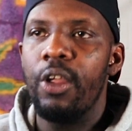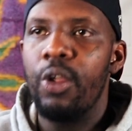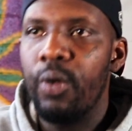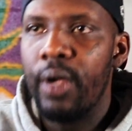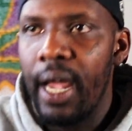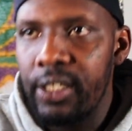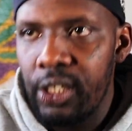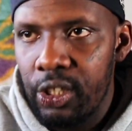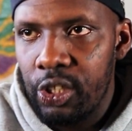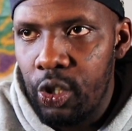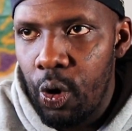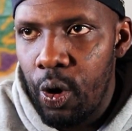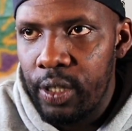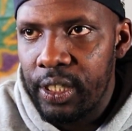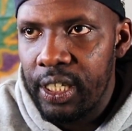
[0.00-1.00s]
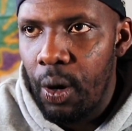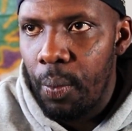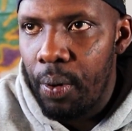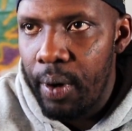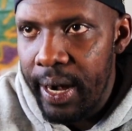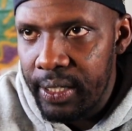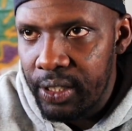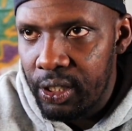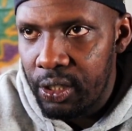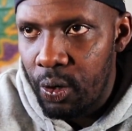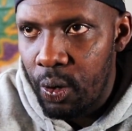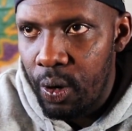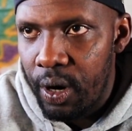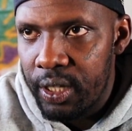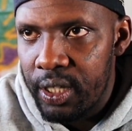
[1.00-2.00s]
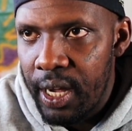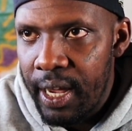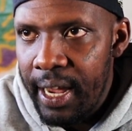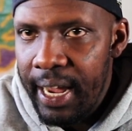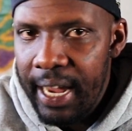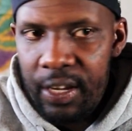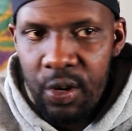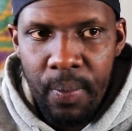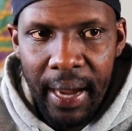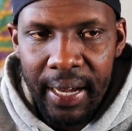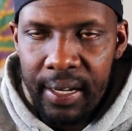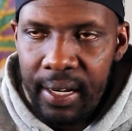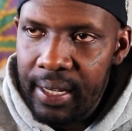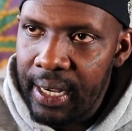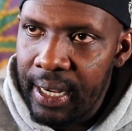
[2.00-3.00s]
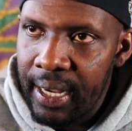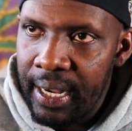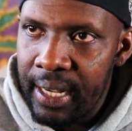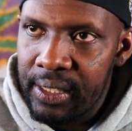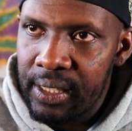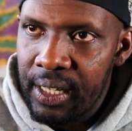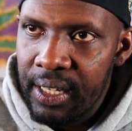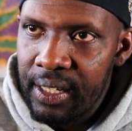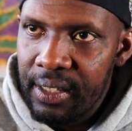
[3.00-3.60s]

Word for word: all your gangster stories and your prison stories, and you making the kids.